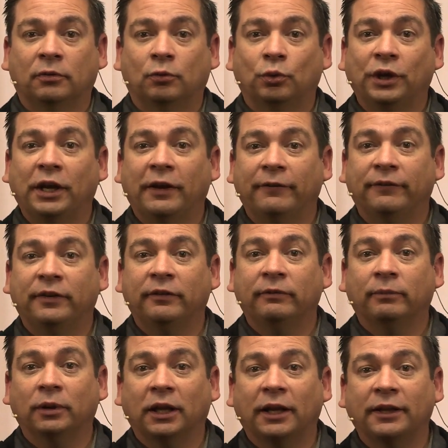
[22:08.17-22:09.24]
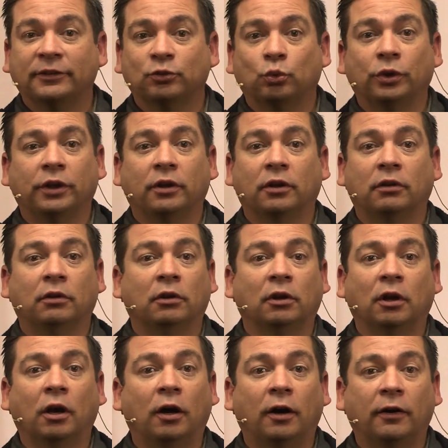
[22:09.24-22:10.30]
We have been blessed with
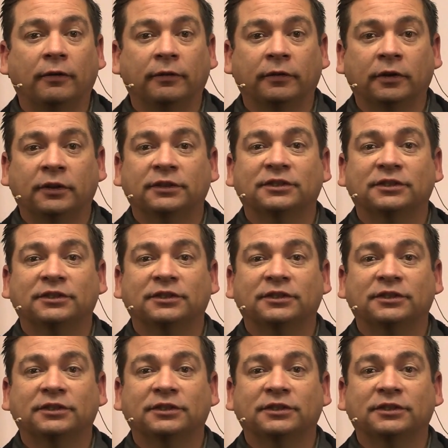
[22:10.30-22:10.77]
love,